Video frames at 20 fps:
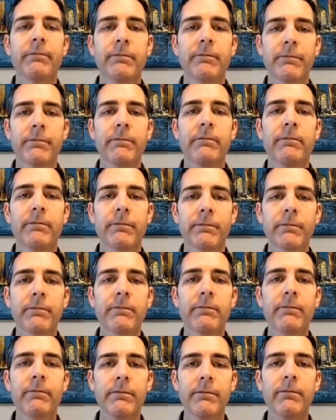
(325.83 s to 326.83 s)

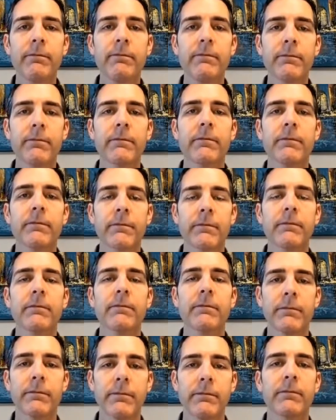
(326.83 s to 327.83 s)

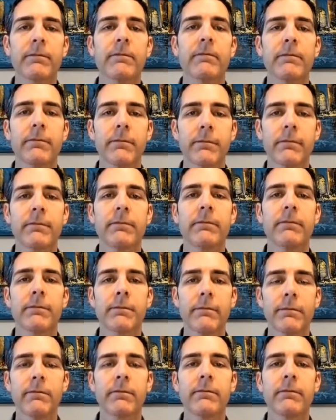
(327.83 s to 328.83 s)

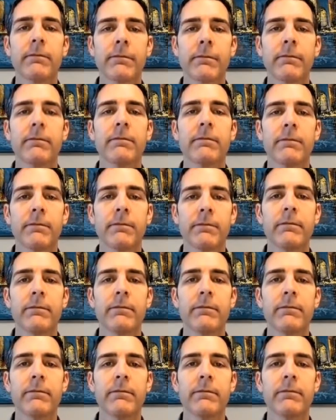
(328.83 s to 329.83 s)

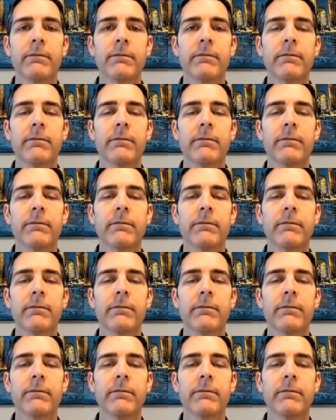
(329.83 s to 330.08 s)
[no speech]